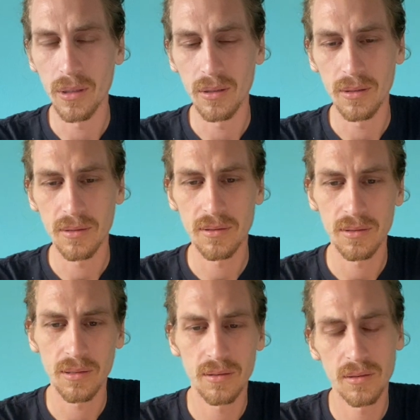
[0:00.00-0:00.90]
and it's
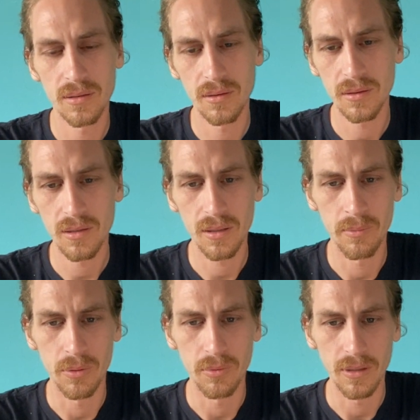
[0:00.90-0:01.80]
a little
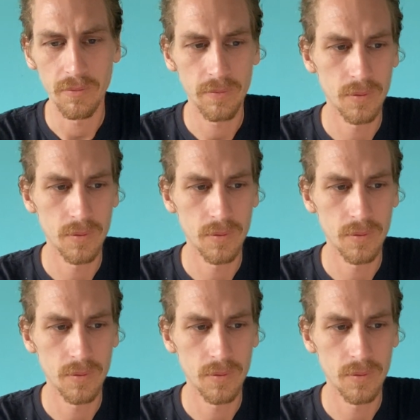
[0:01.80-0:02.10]
bit rough.